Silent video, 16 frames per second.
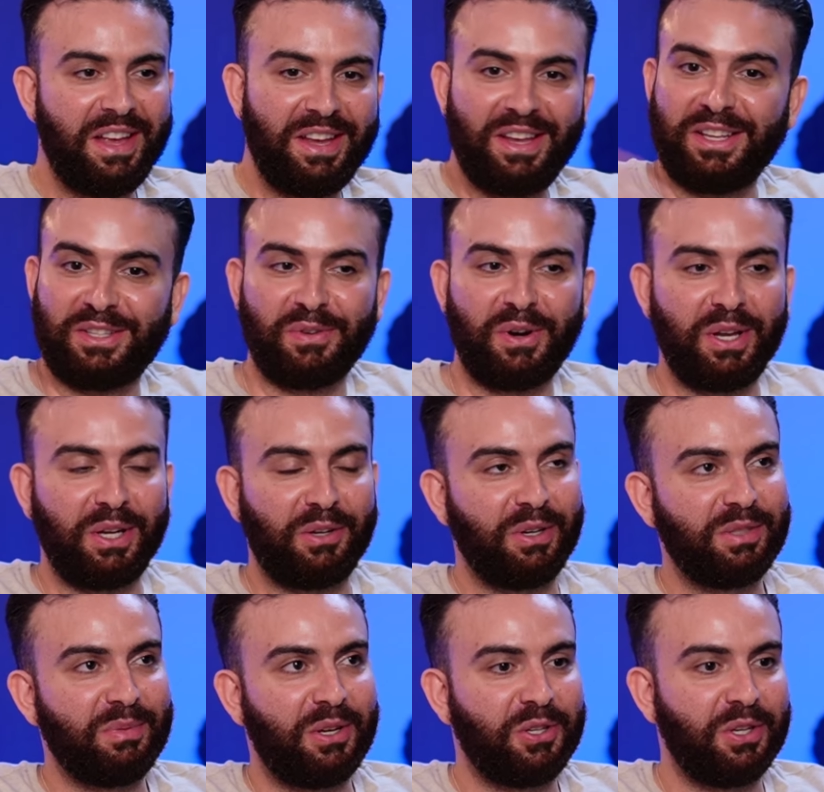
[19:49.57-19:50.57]
It's funny,
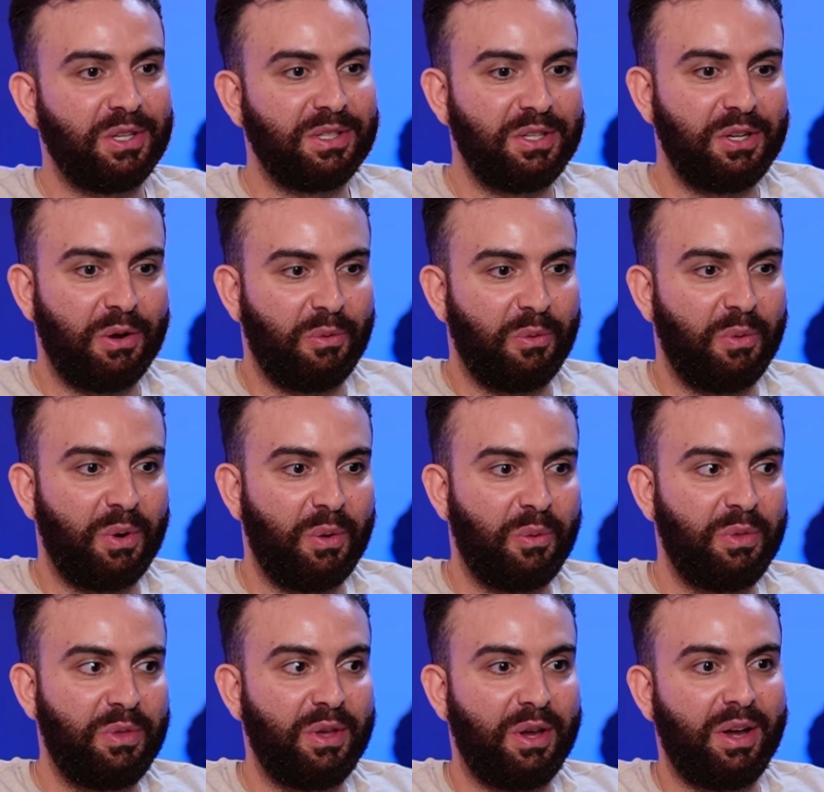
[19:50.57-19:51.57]
Chris mentions, you
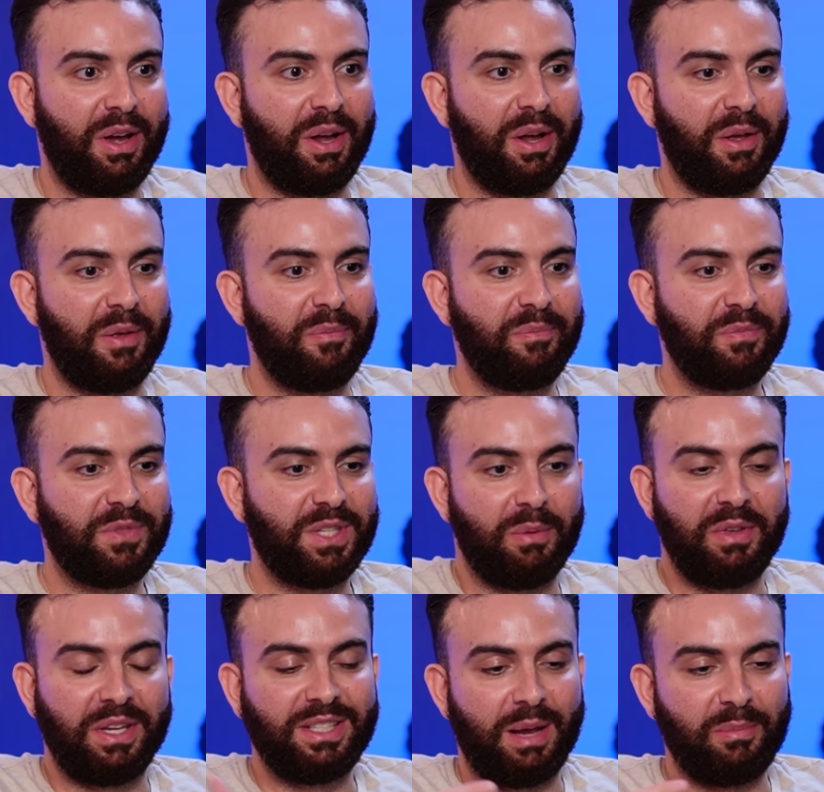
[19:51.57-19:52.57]
know, some
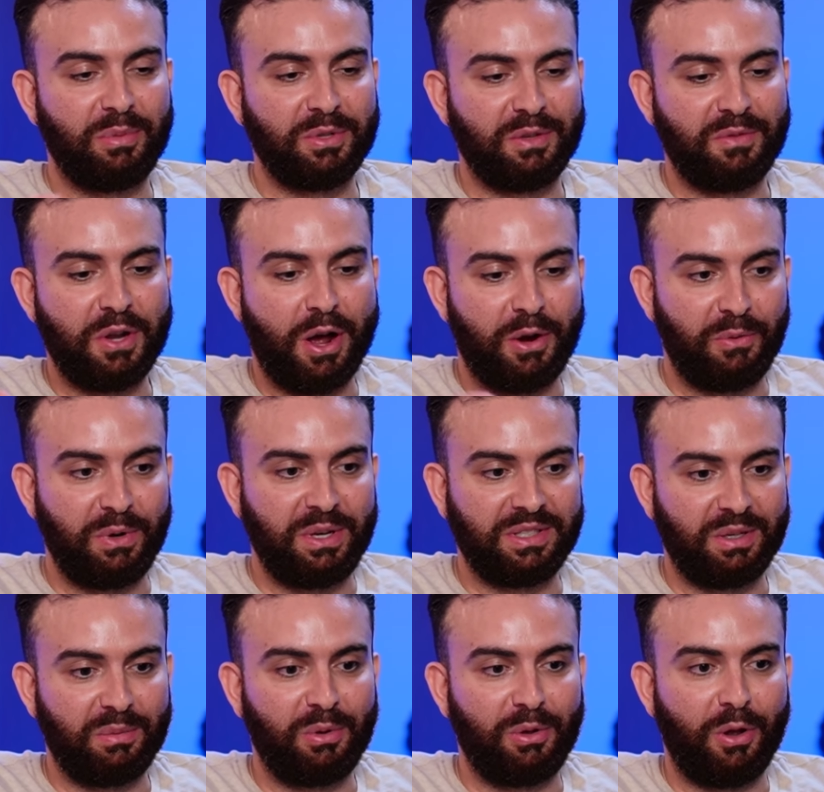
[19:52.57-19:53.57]
of the examples of
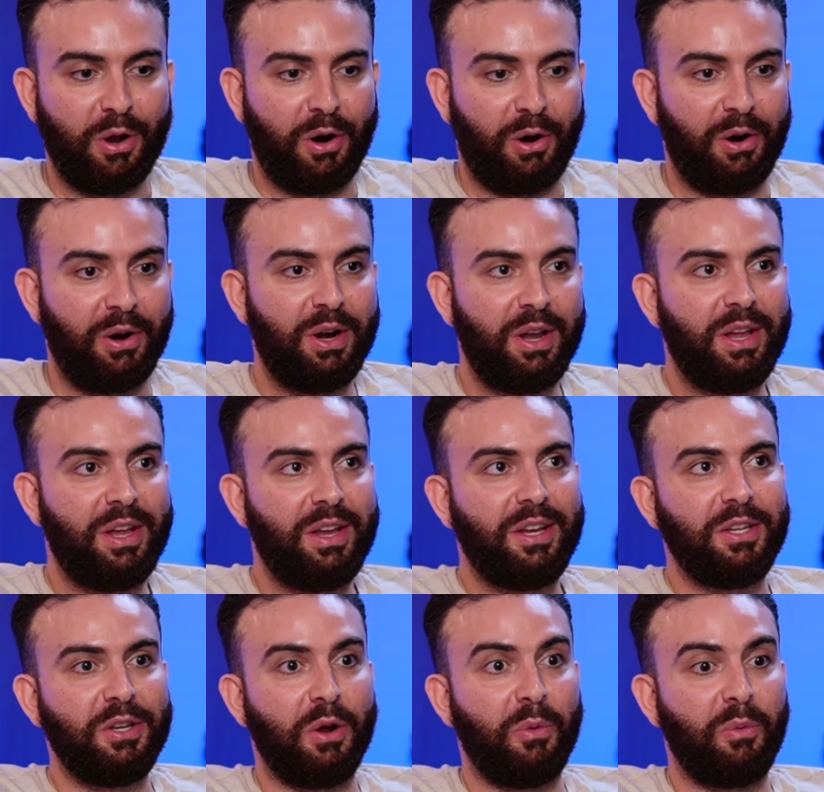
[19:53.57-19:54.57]
non-reasonable are,
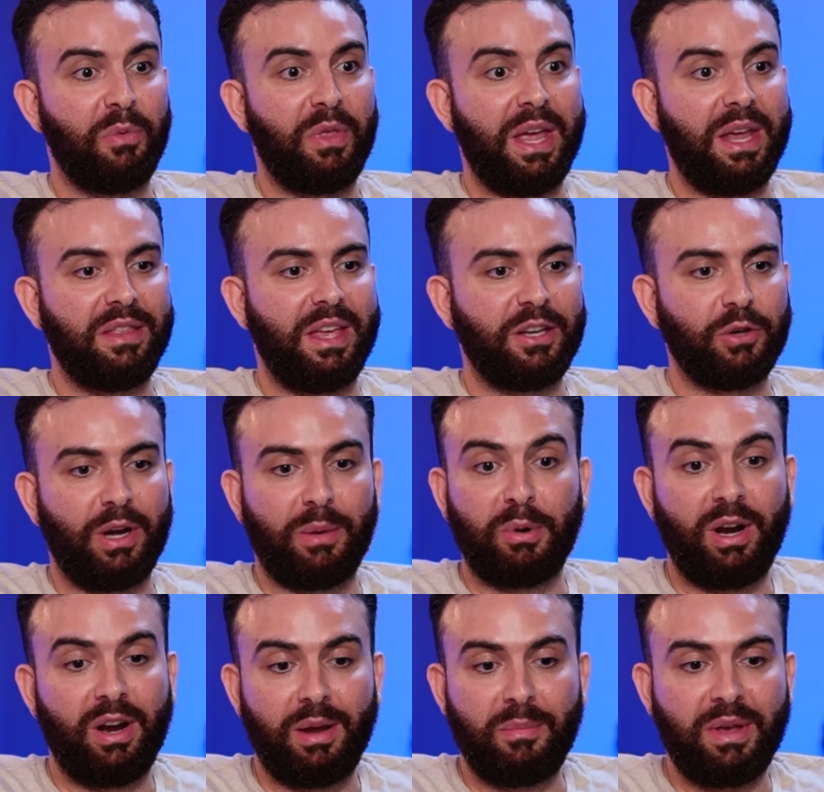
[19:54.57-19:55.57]
they try to
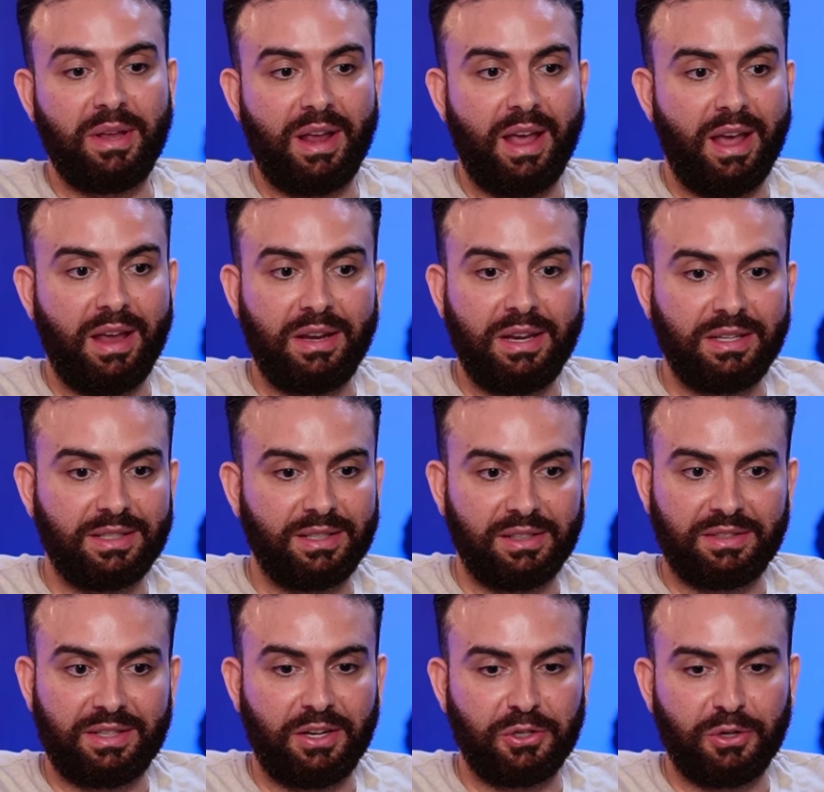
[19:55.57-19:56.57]
prohibit any
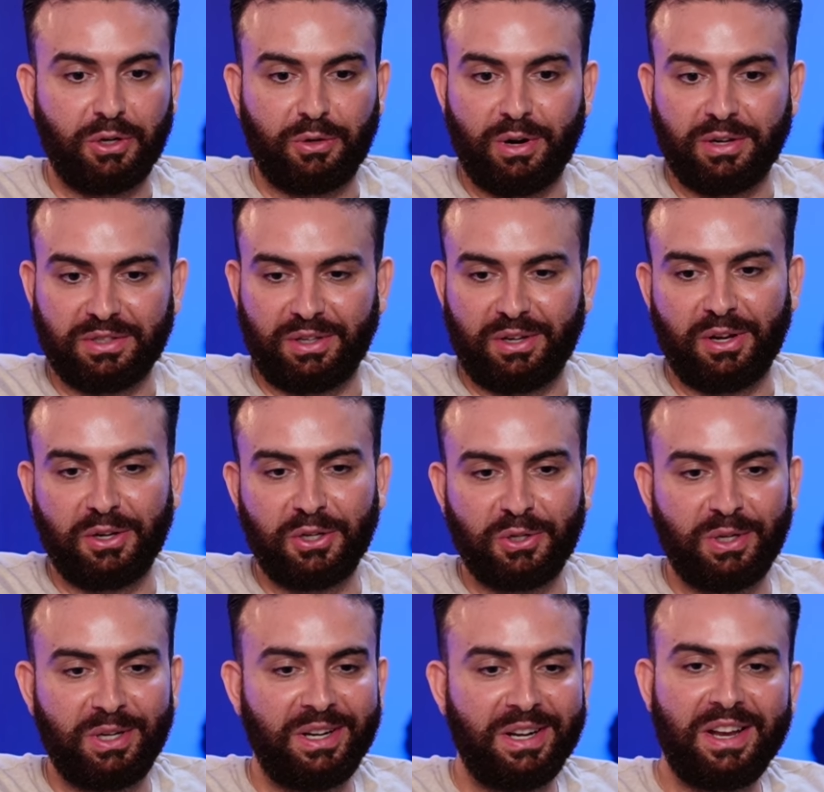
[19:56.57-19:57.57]
solicitation across the
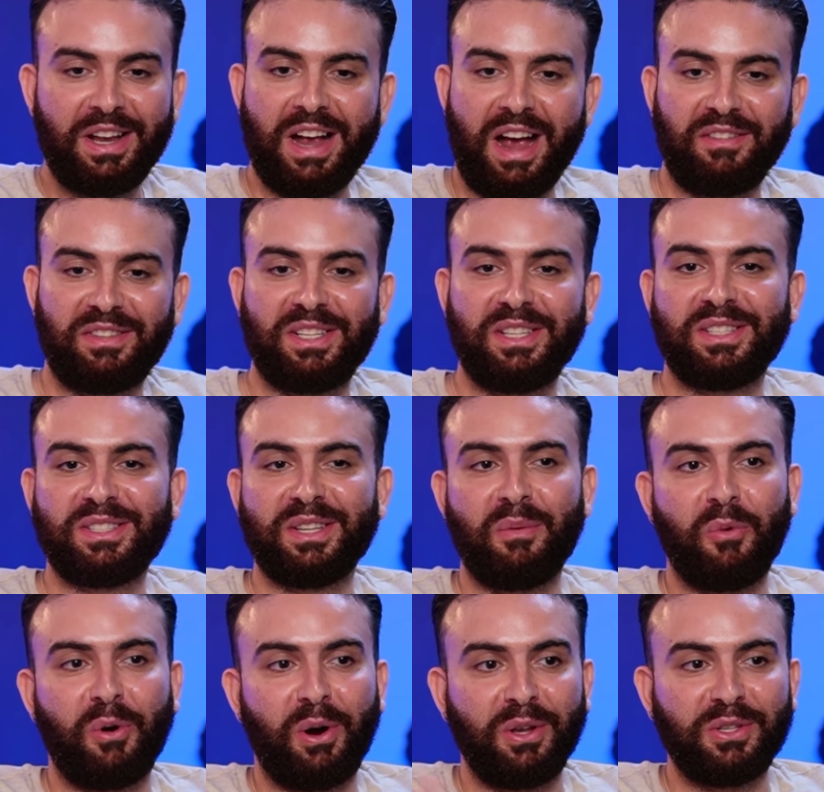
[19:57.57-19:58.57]
country. I've seen
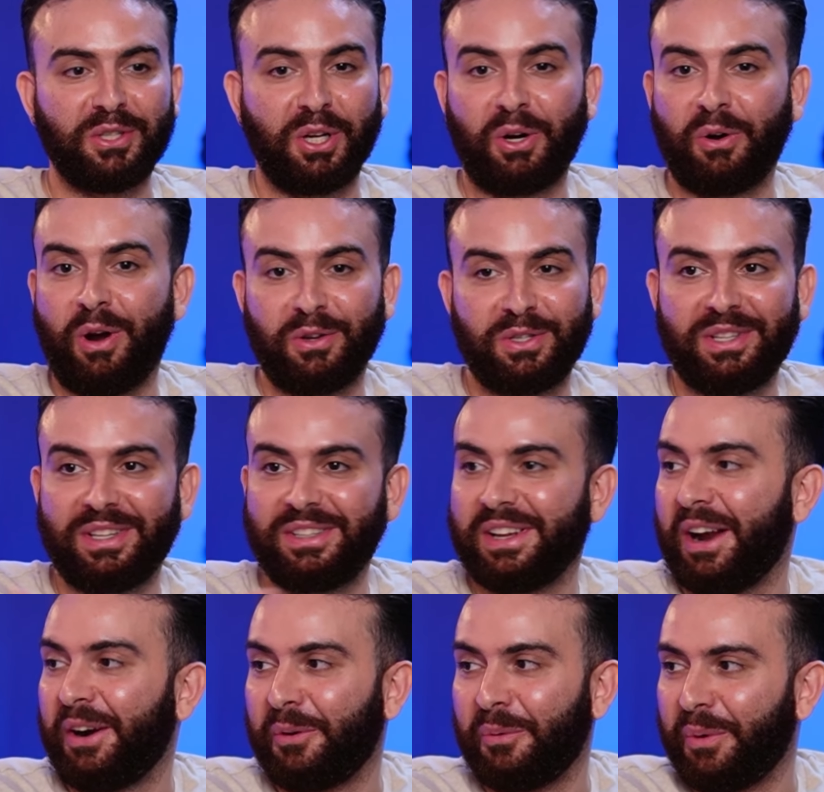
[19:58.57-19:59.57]
some where it's across the
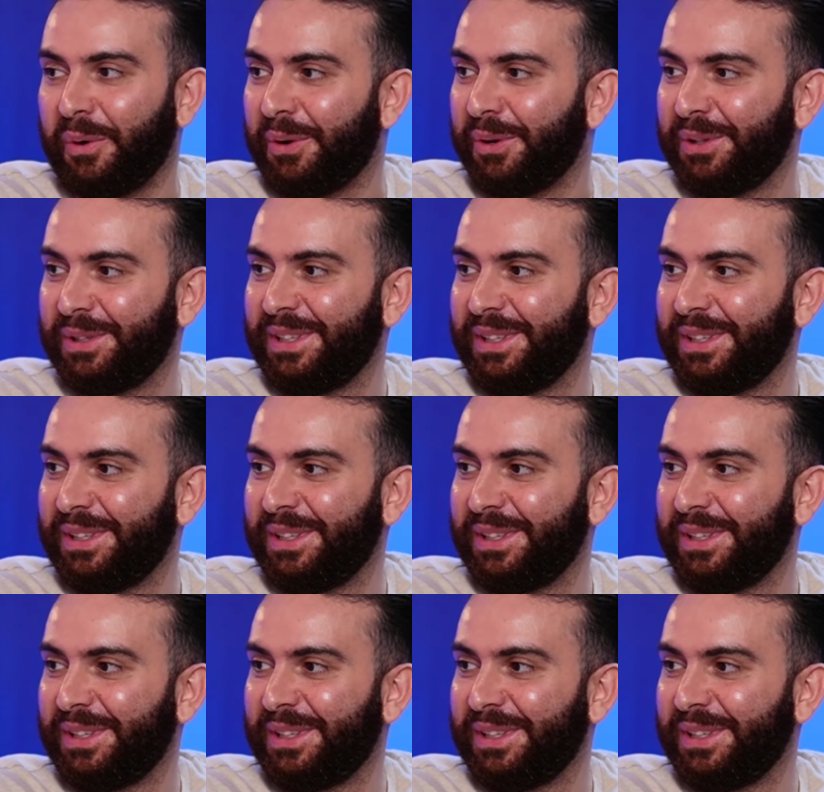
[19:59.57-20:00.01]
entire world.